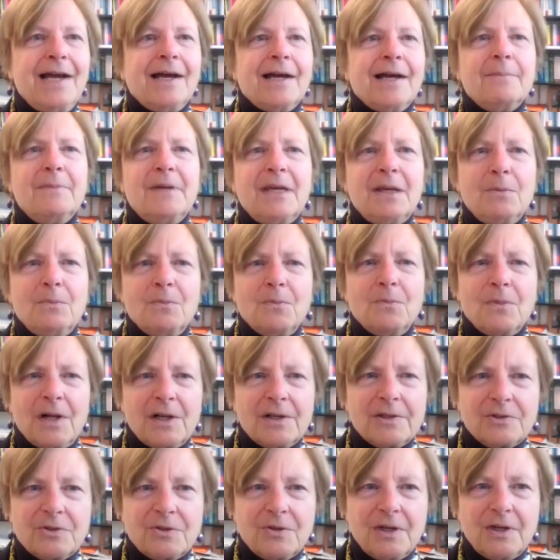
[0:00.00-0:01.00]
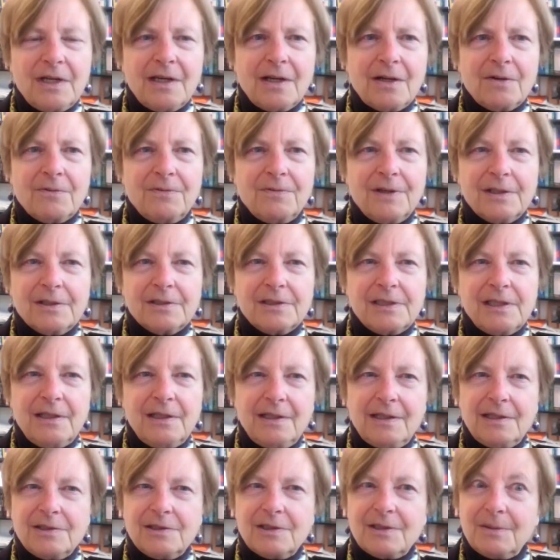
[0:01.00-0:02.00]
I mean, Wall Street now feels he
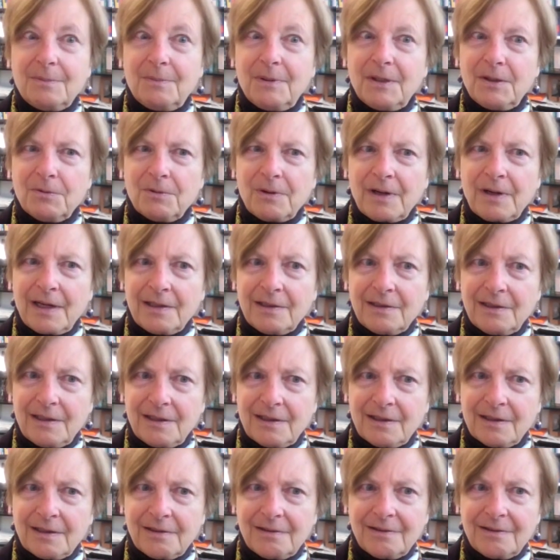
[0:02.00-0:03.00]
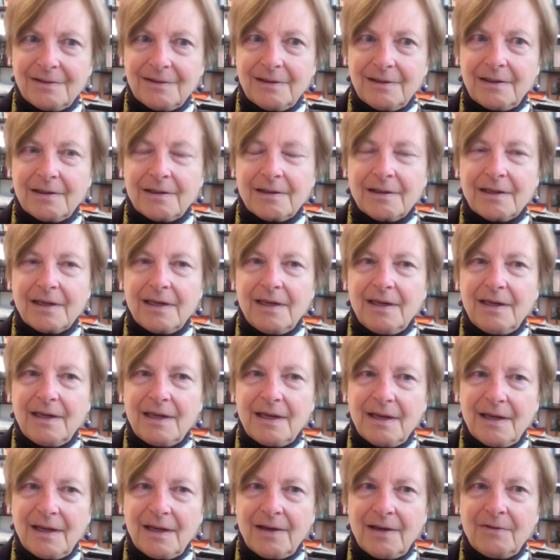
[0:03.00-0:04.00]
needs to be reined in. He
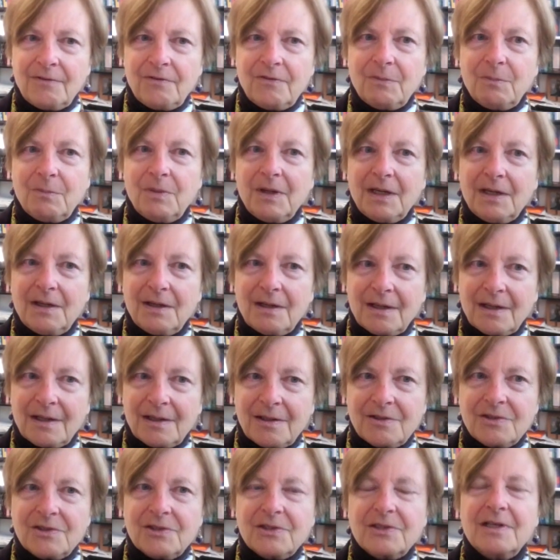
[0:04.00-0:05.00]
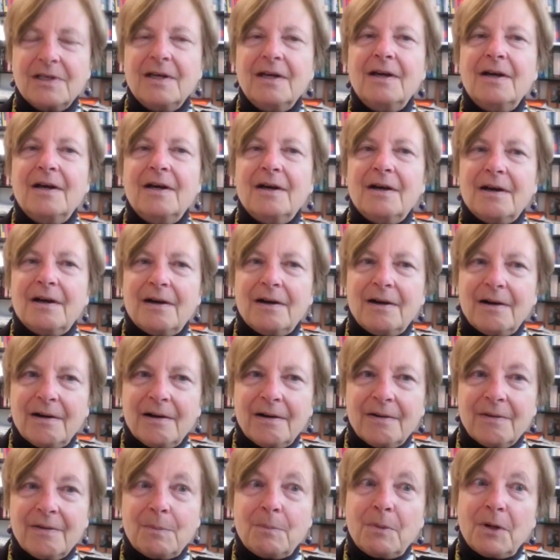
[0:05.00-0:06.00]
caved because
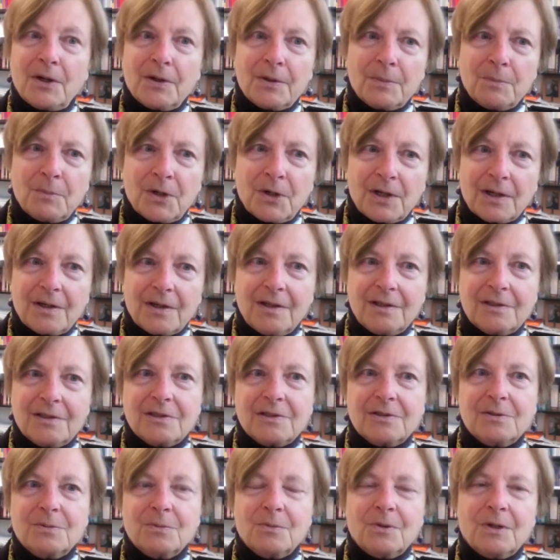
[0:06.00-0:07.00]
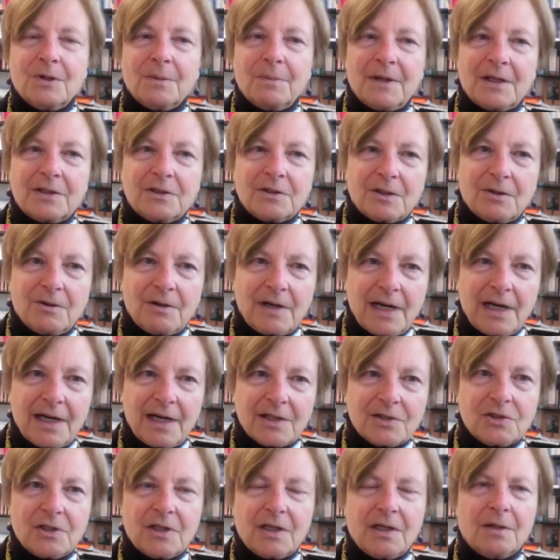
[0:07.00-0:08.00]
the bond markets were about to
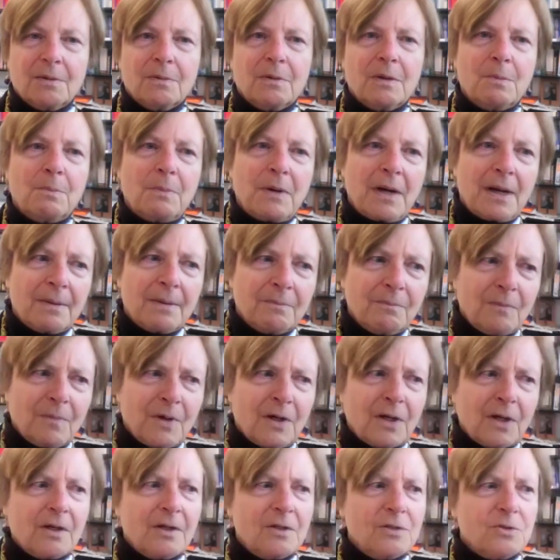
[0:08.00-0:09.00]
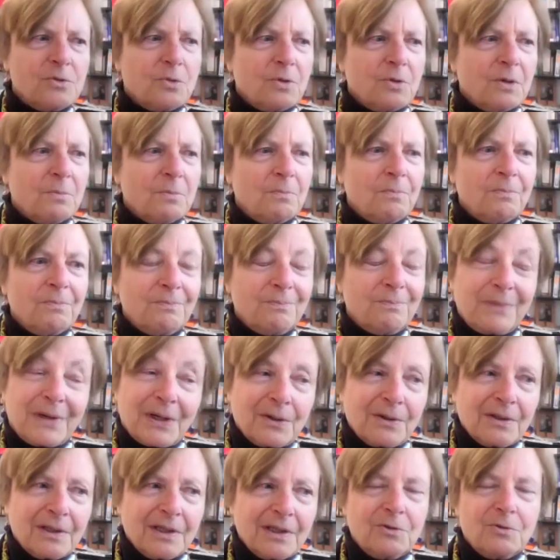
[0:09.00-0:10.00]
crash, and the bond markets were
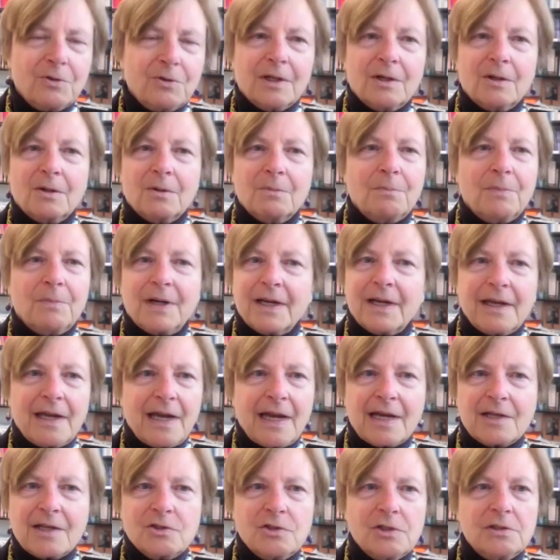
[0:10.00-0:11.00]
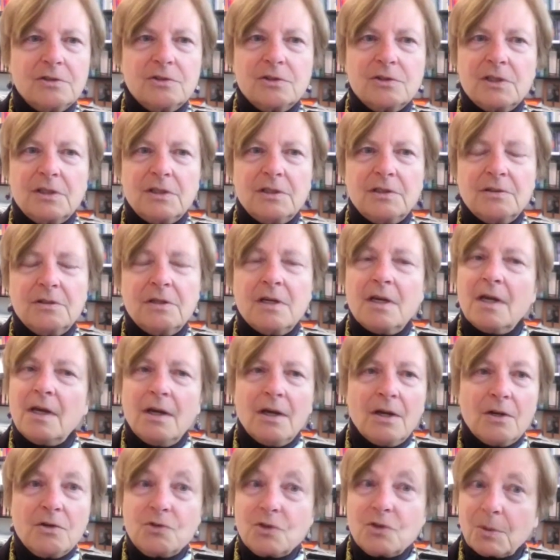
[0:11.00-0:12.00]
apparently triggered by actions in
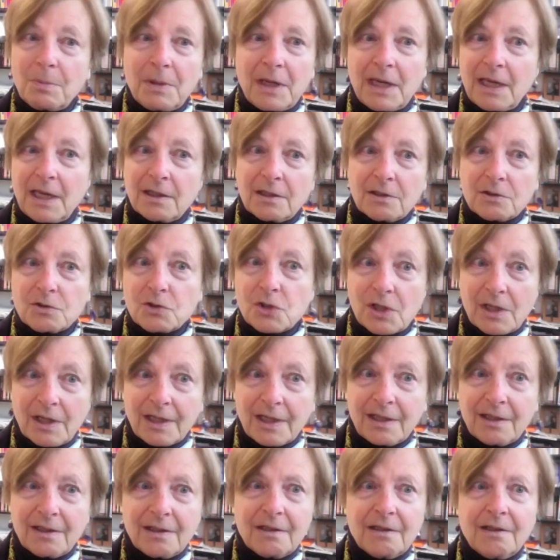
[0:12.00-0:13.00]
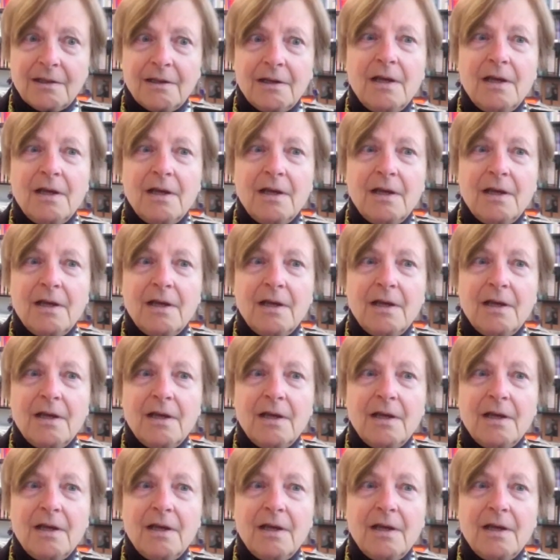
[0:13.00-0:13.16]
Japan and China.